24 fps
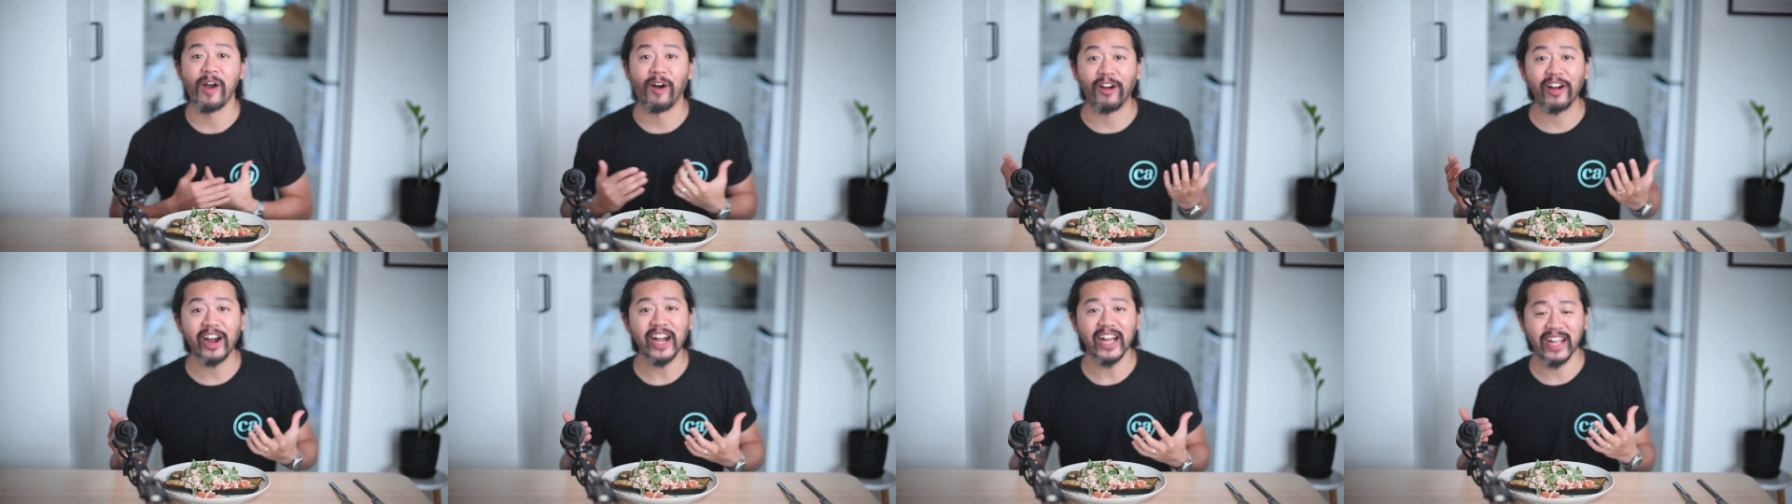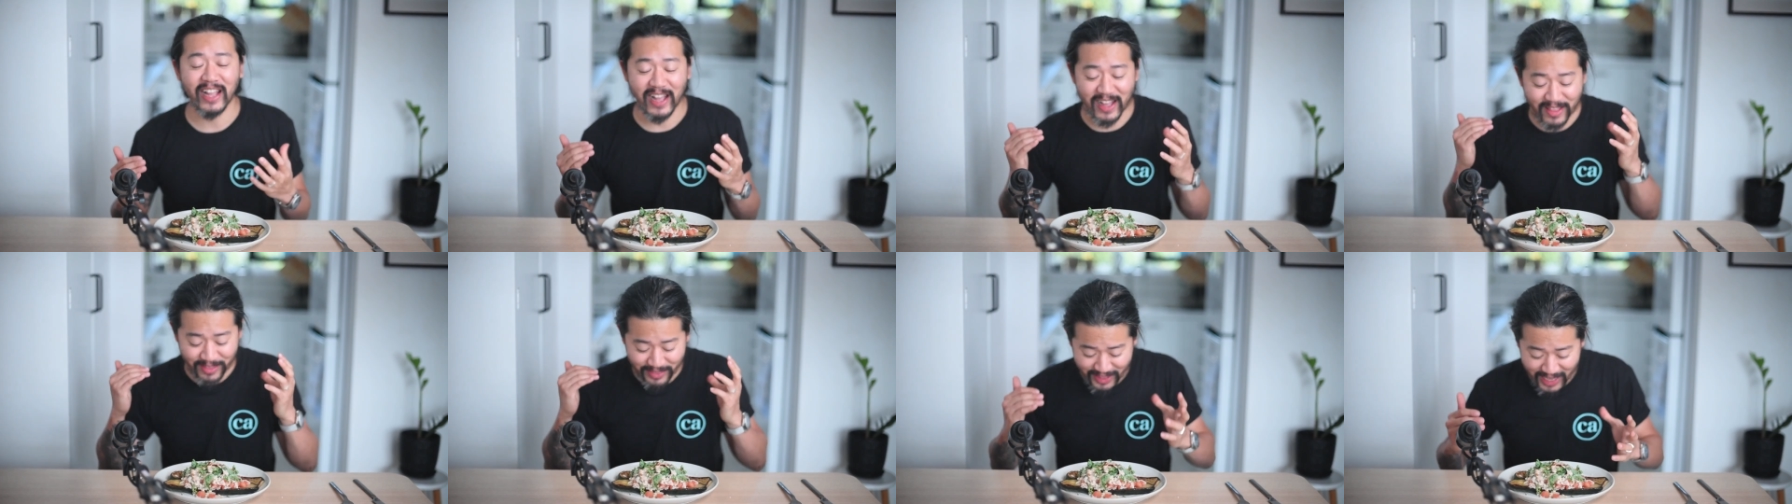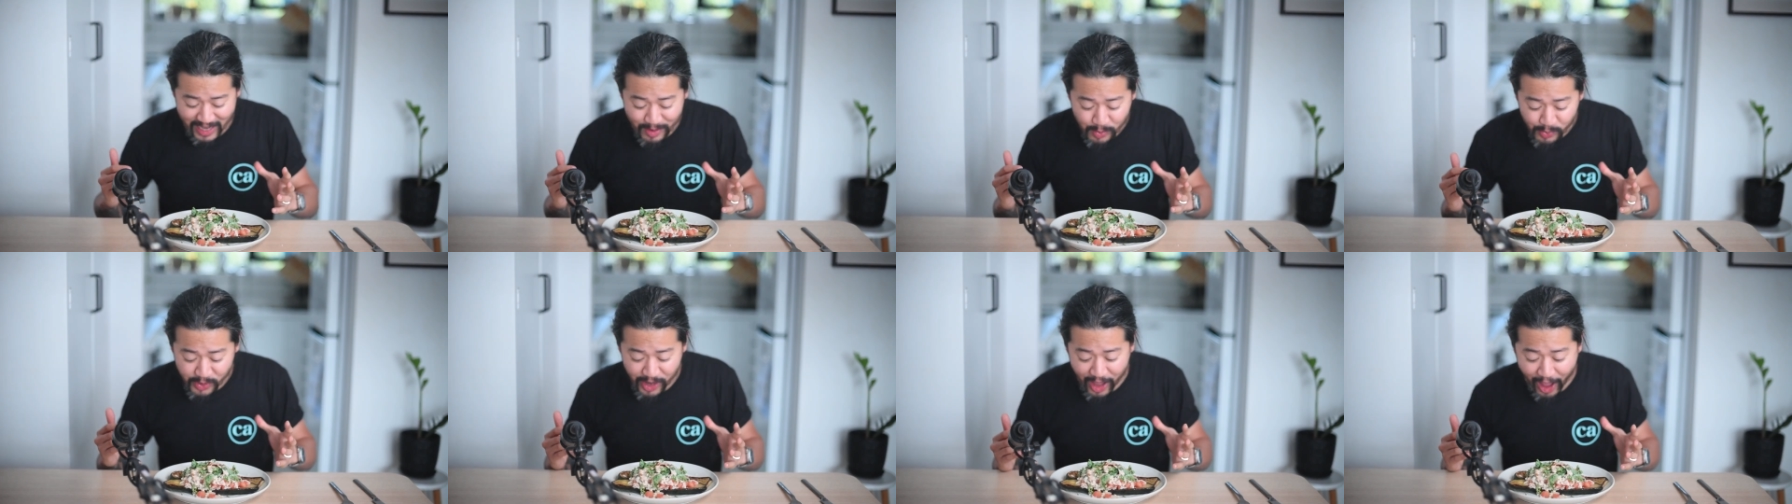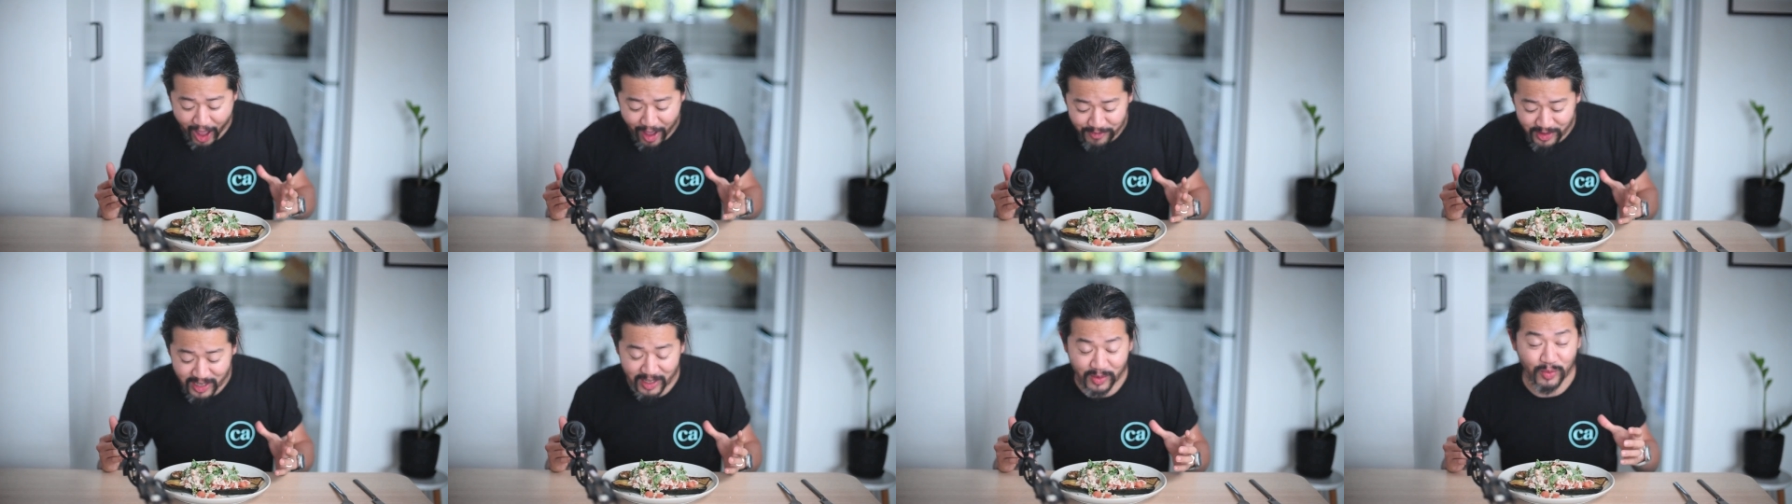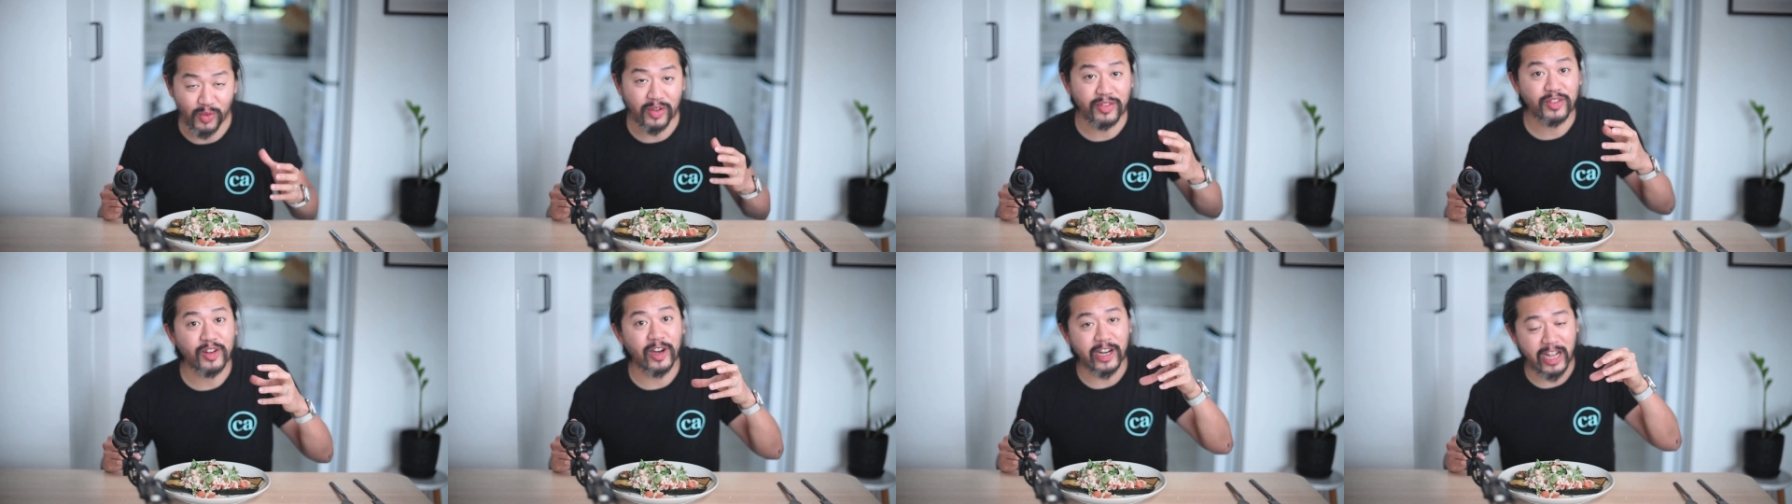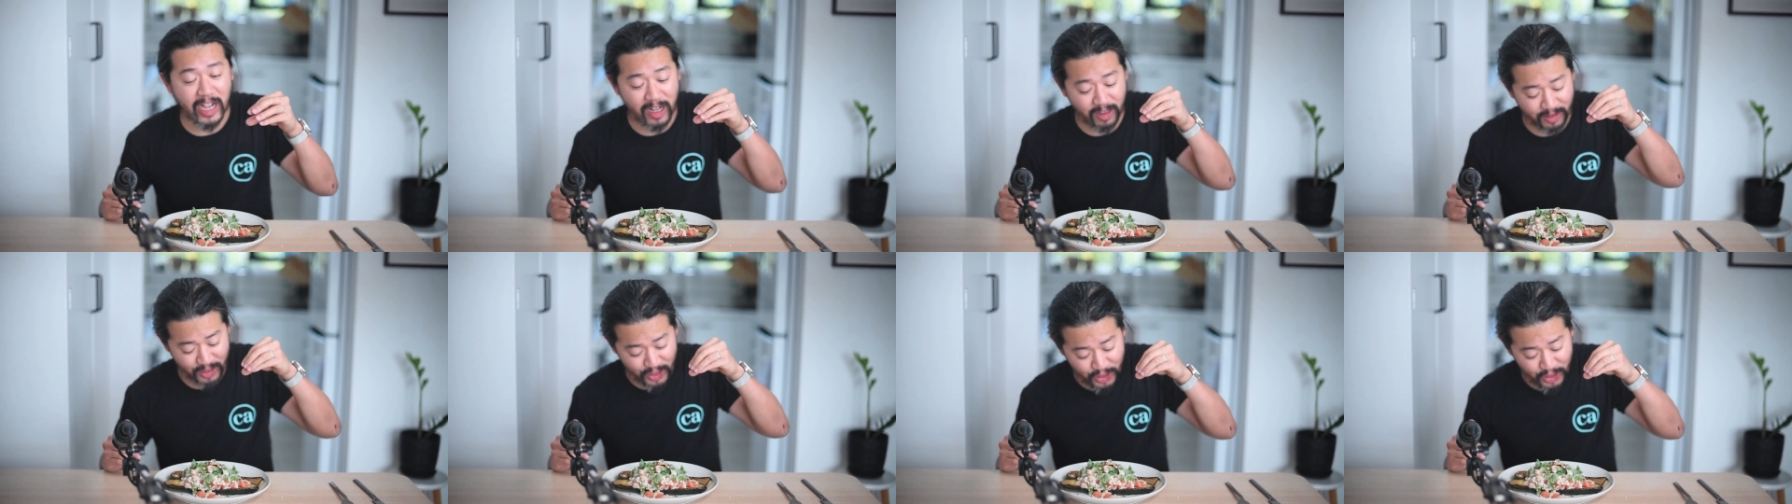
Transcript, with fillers: Alright, and there we have it. We've got our